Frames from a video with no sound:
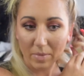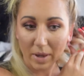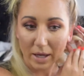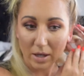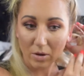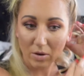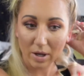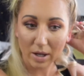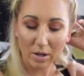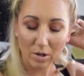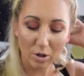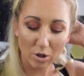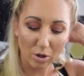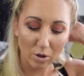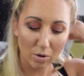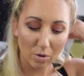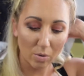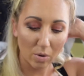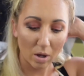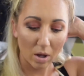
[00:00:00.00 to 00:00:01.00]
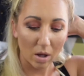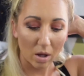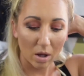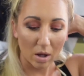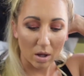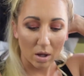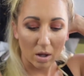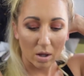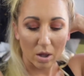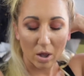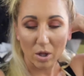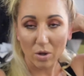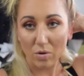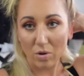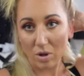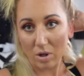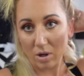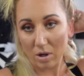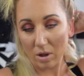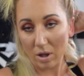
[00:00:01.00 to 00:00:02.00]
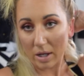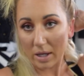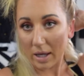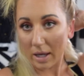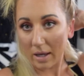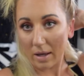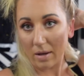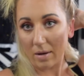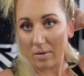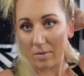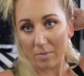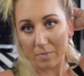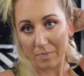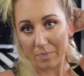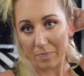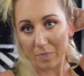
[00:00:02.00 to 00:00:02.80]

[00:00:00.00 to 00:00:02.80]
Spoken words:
Like you can do looser looking